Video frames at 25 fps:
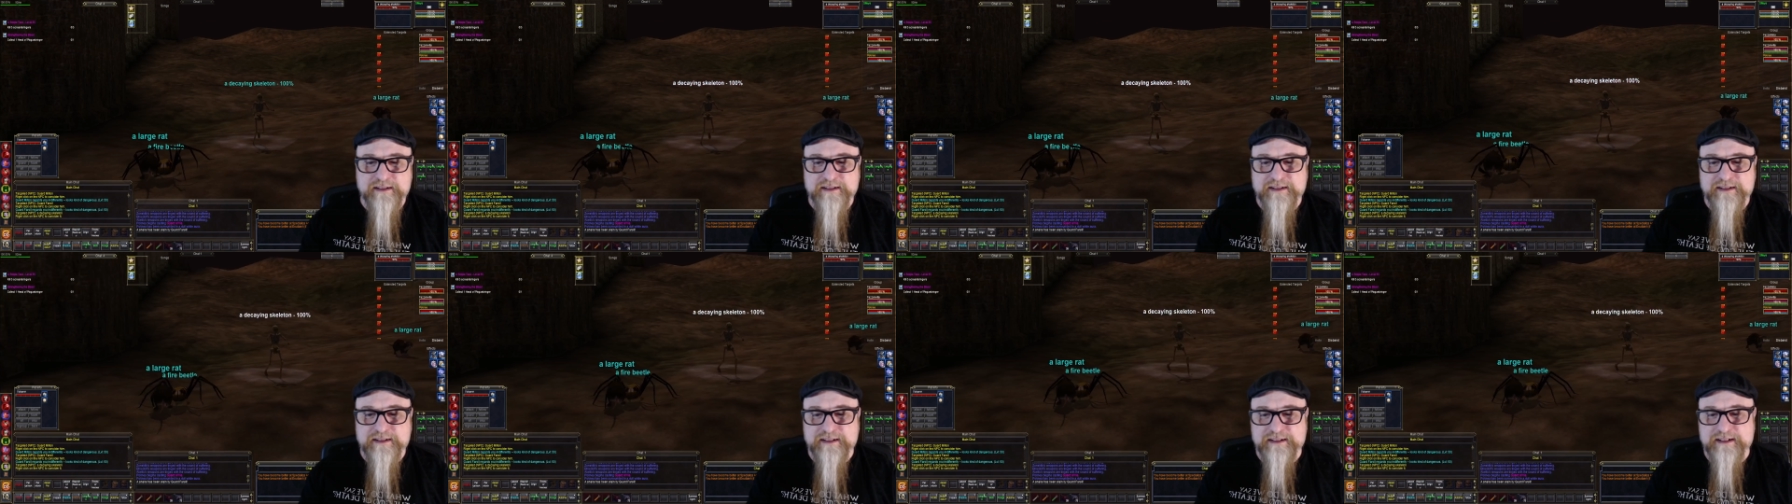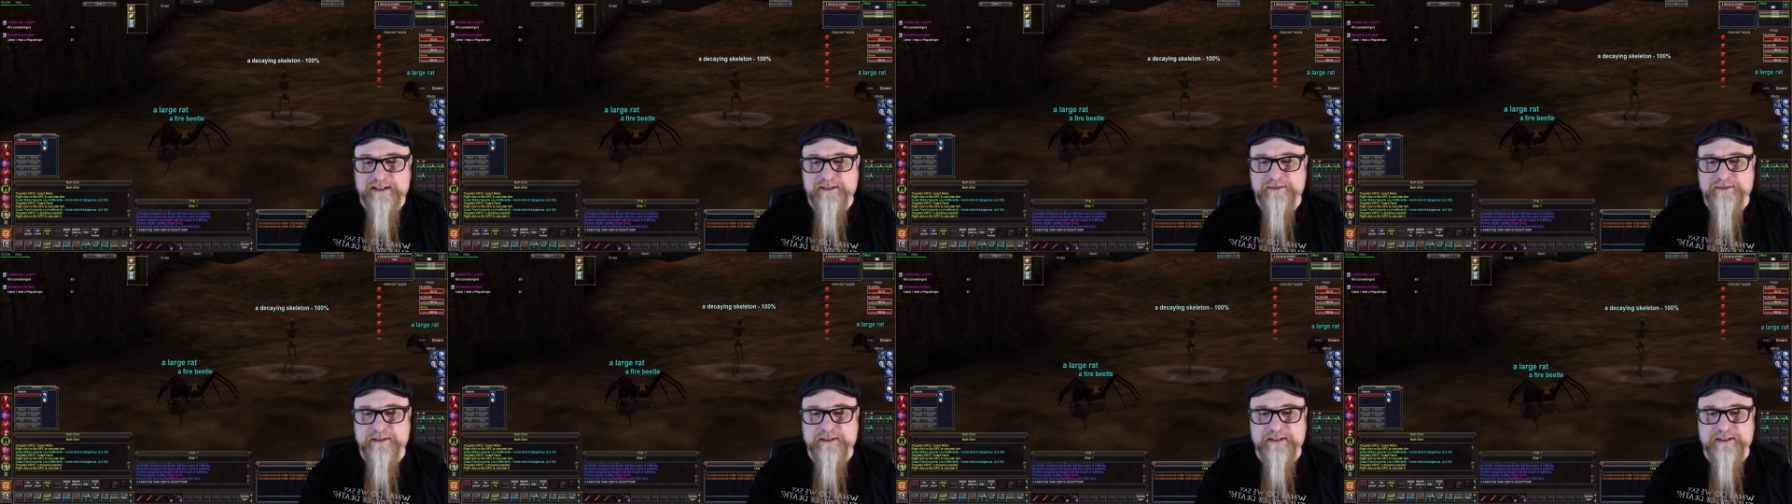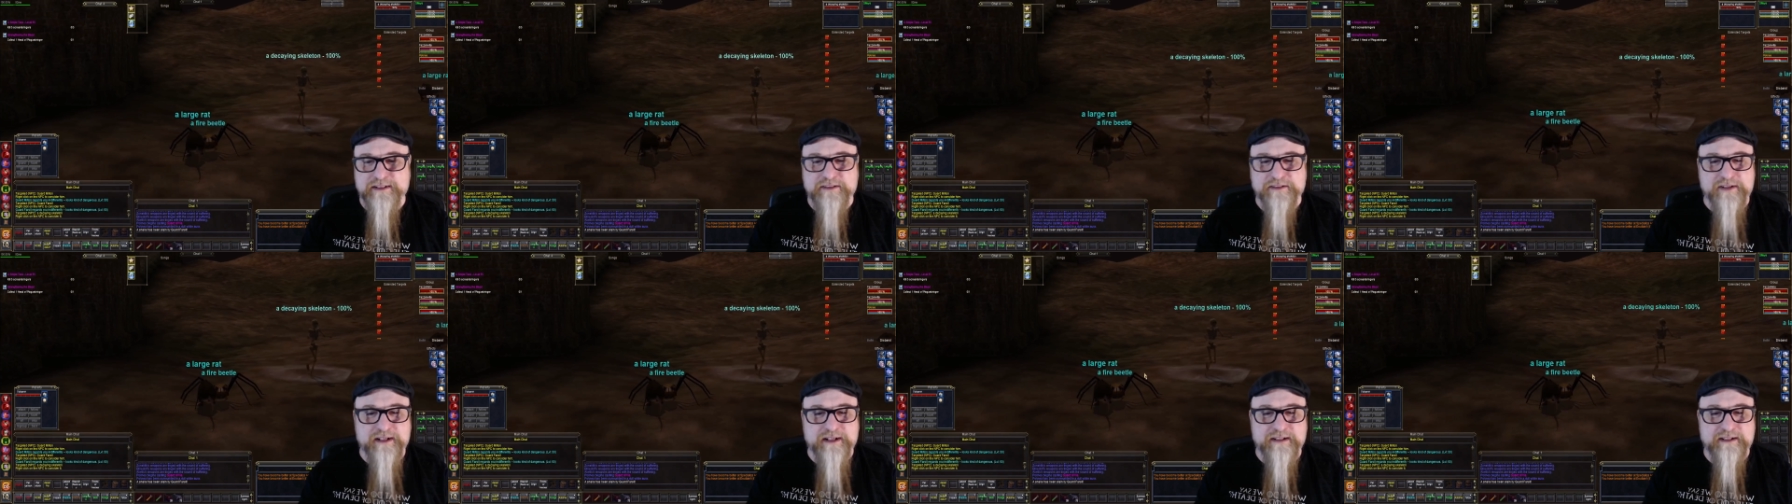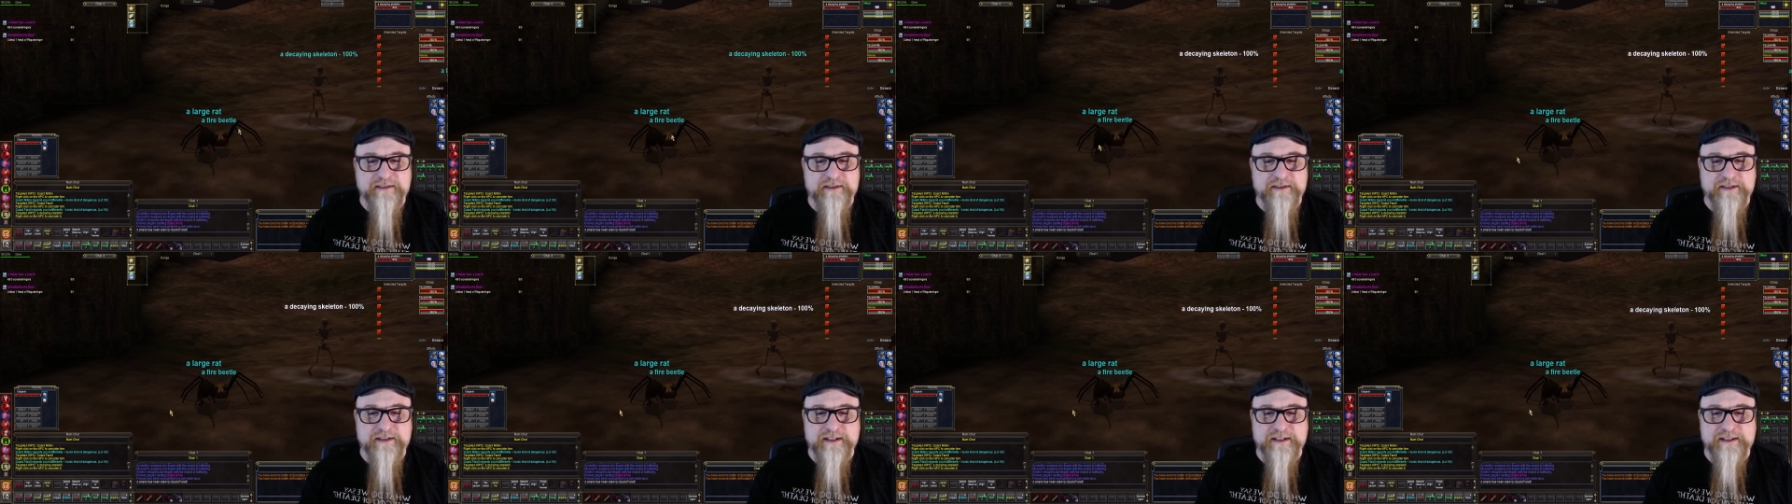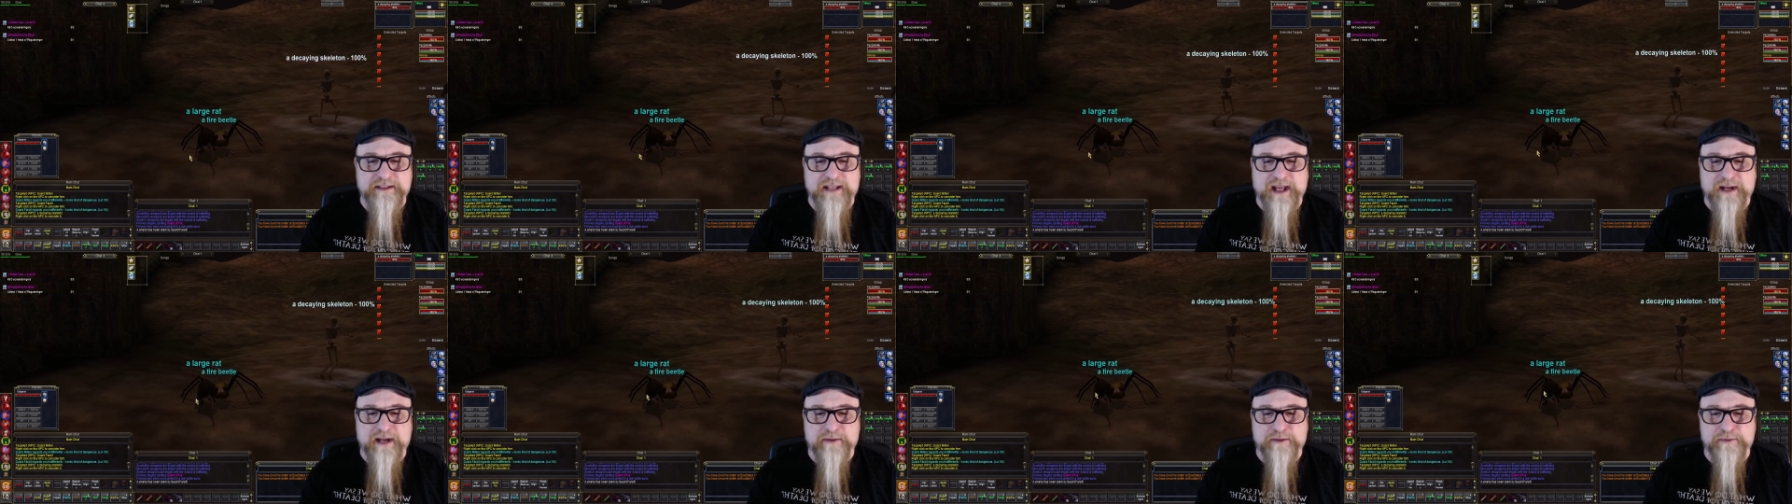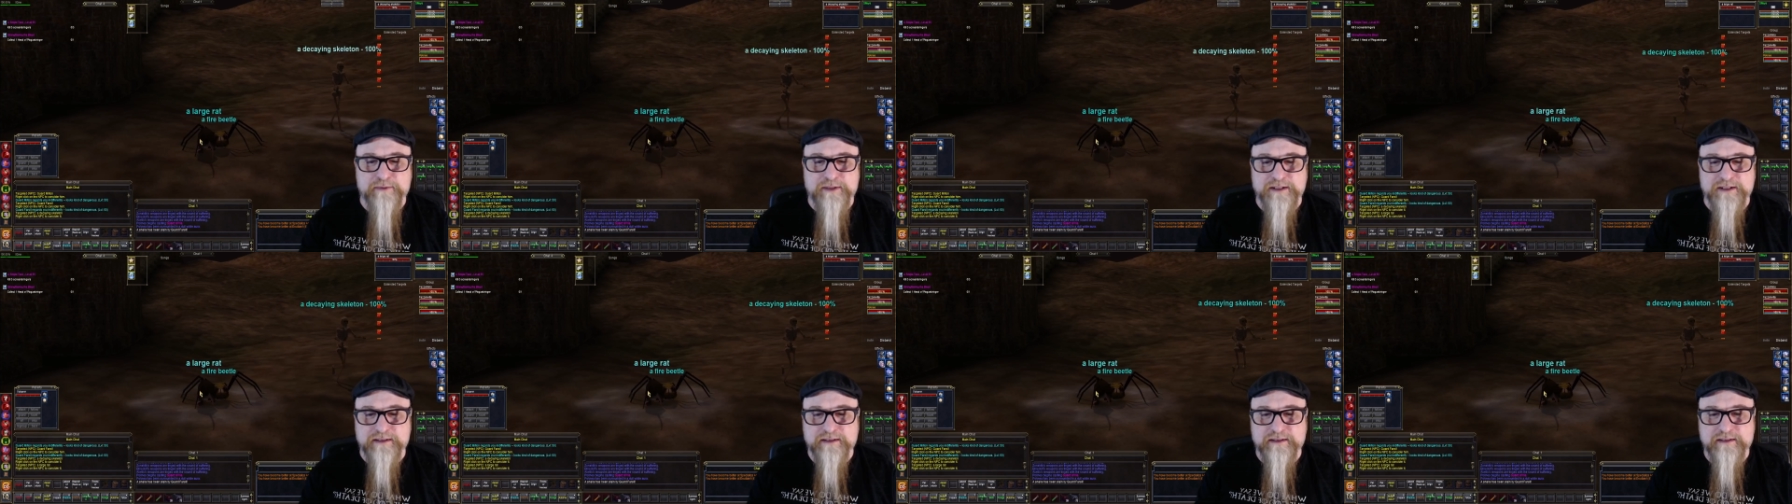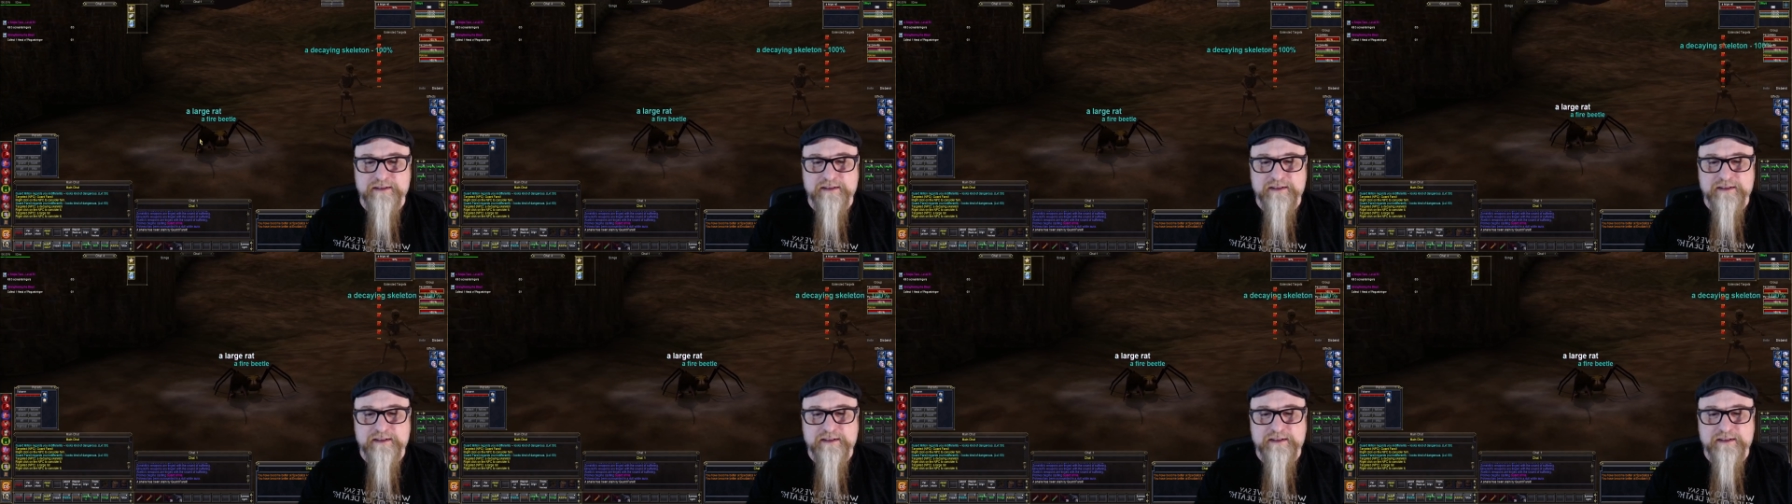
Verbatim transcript: And then I was going to try to target that one.